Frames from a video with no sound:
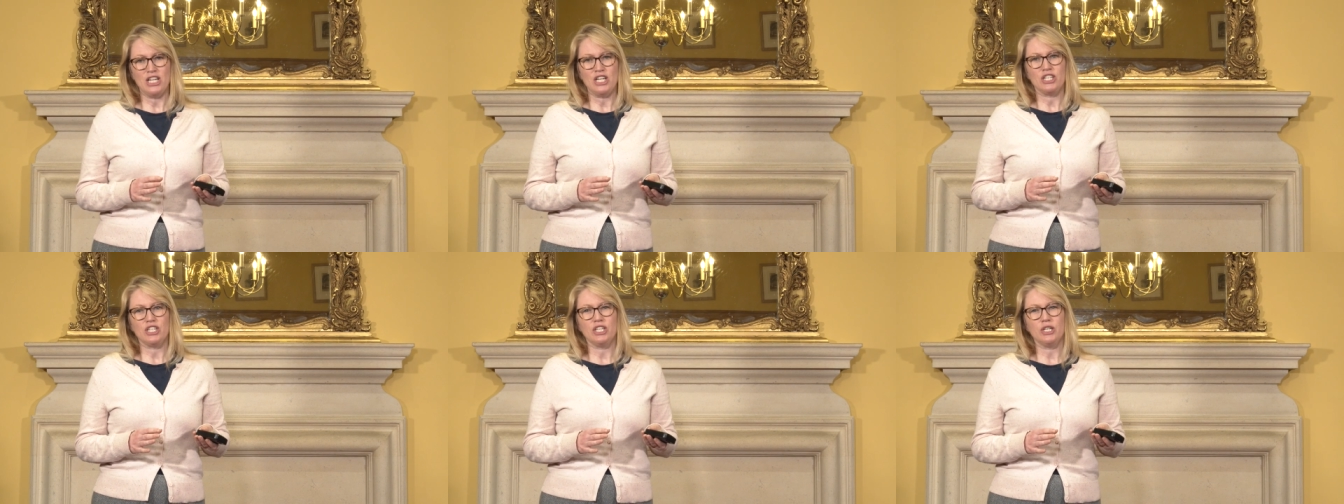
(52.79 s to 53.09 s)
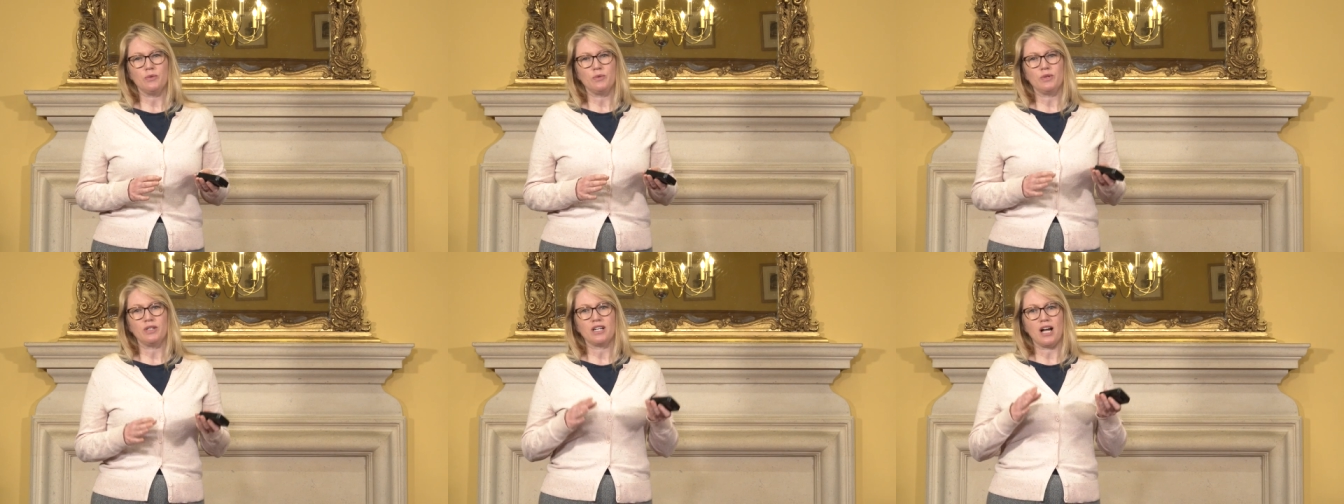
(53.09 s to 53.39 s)
you
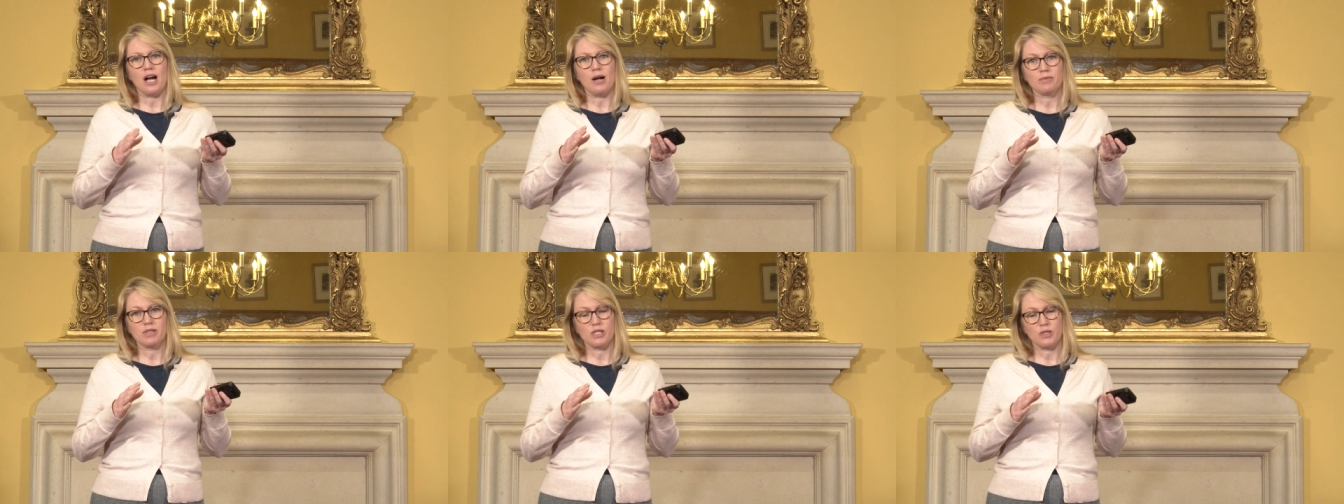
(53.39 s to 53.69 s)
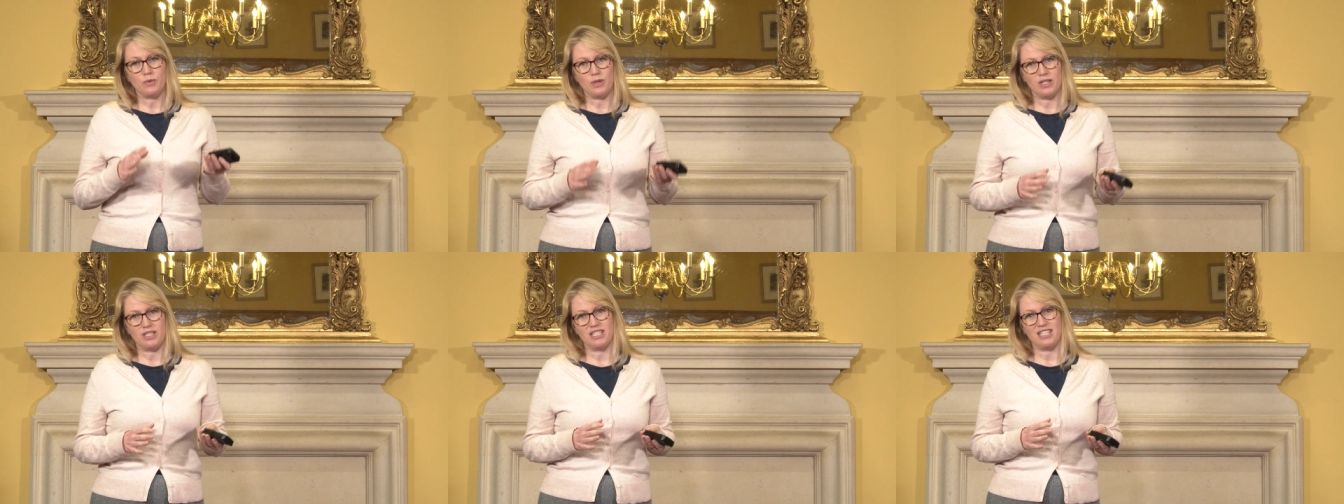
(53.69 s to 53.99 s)
will come
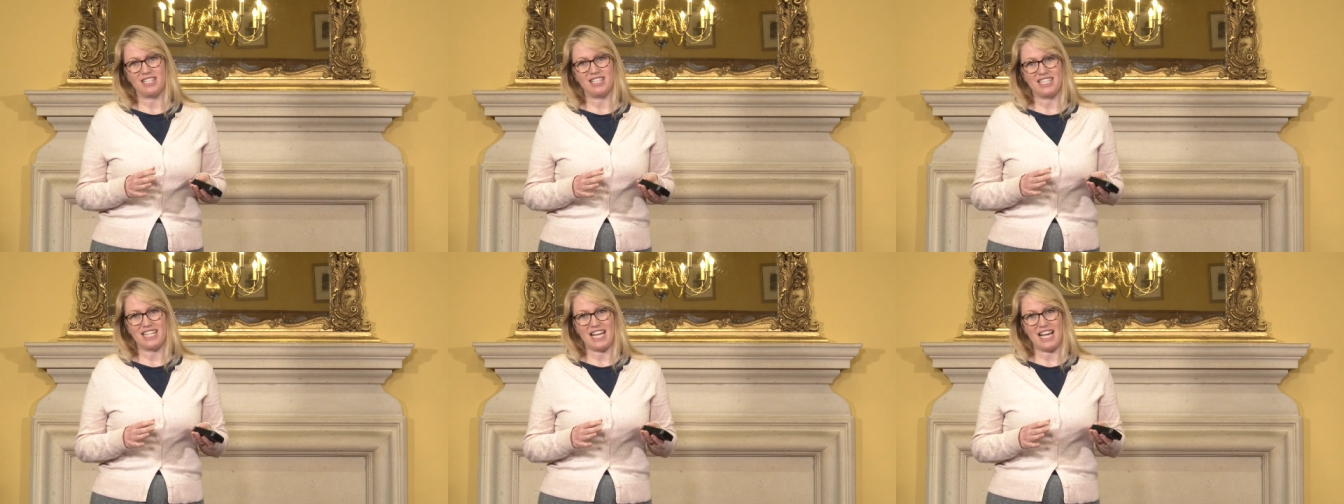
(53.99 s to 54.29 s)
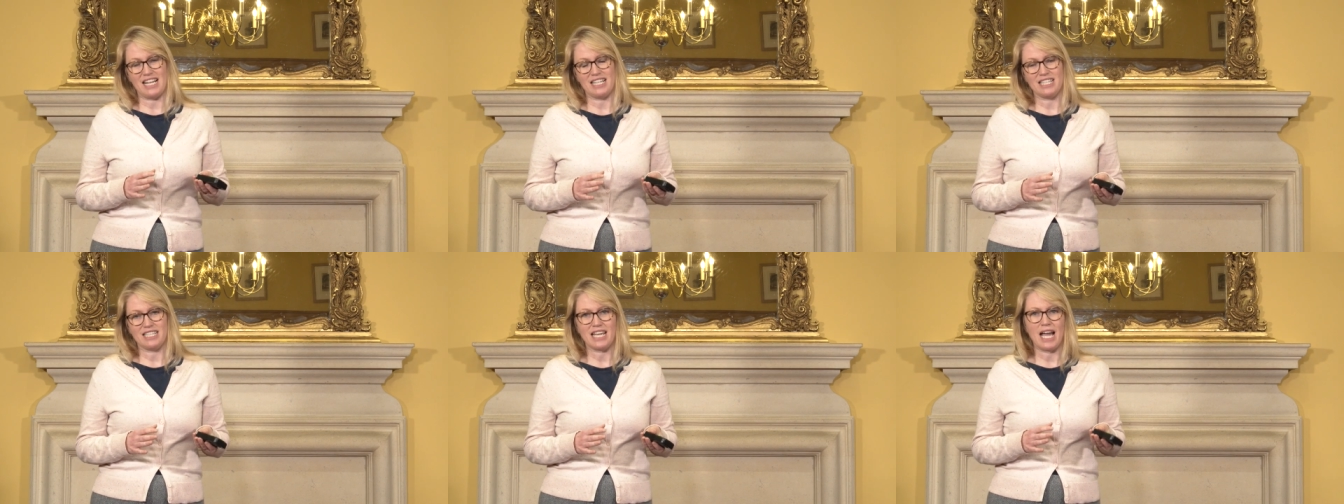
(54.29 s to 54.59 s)
to
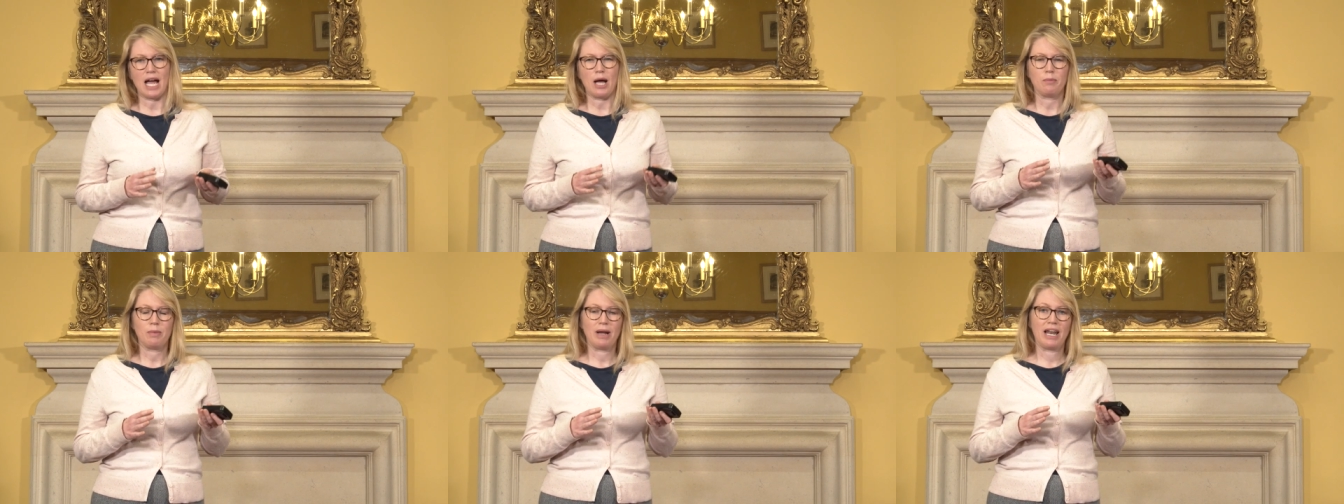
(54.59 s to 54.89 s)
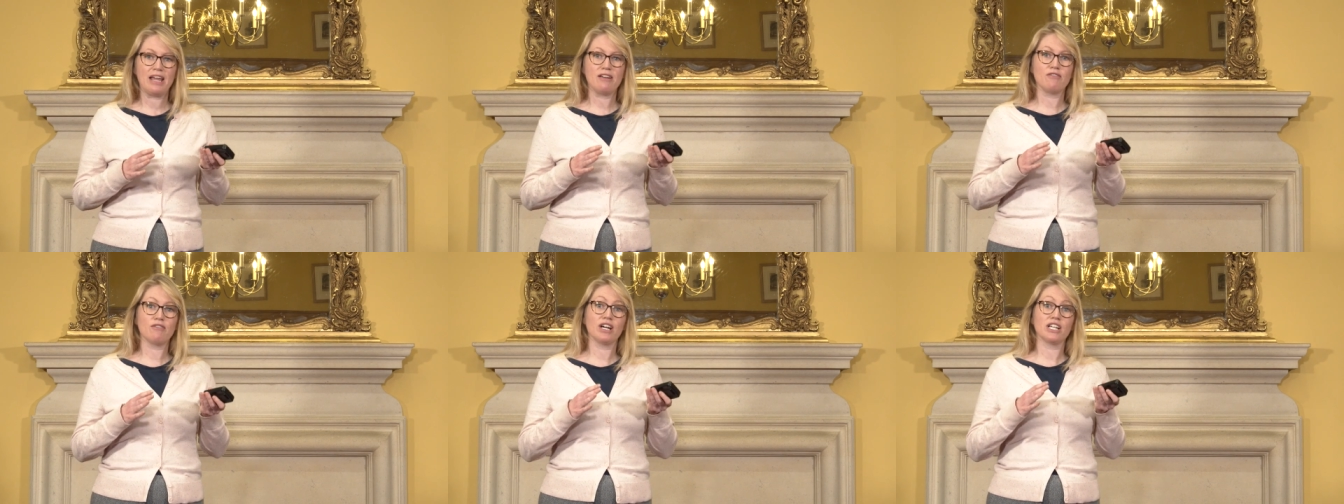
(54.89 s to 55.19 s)
understand how
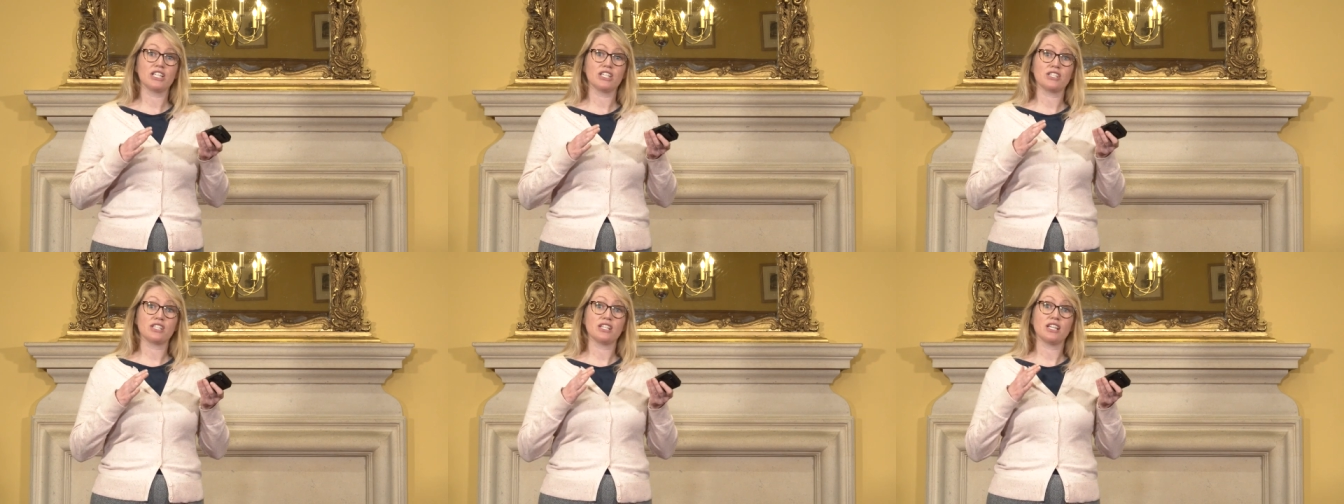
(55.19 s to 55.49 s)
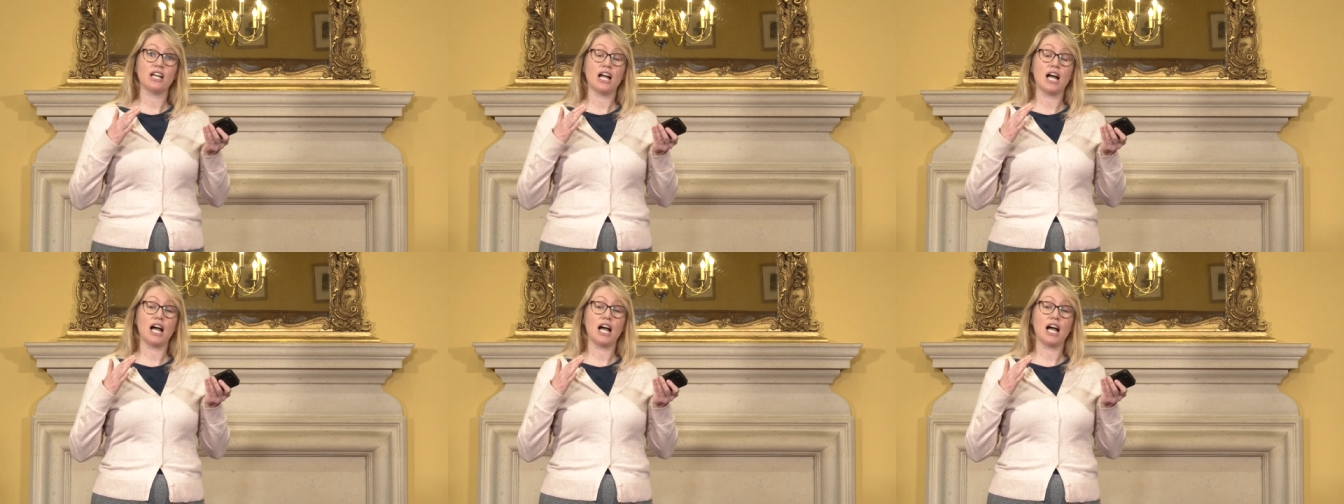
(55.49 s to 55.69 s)
playwrights